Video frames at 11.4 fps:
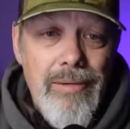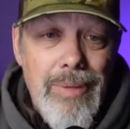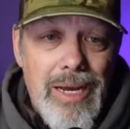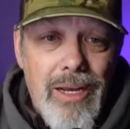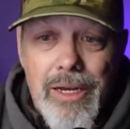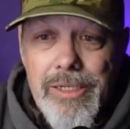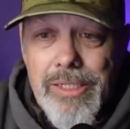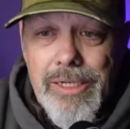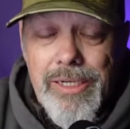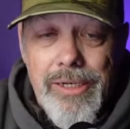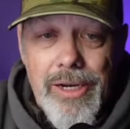my
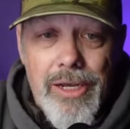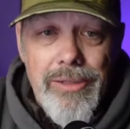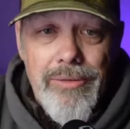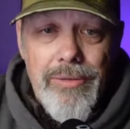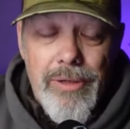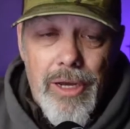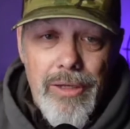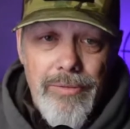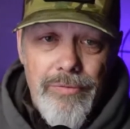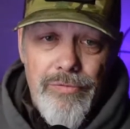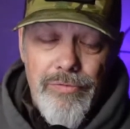content,
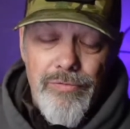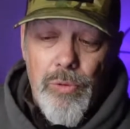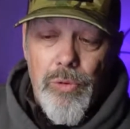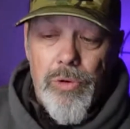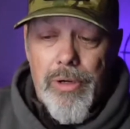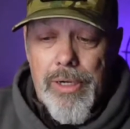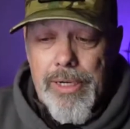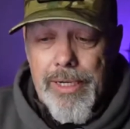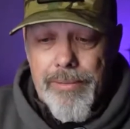not for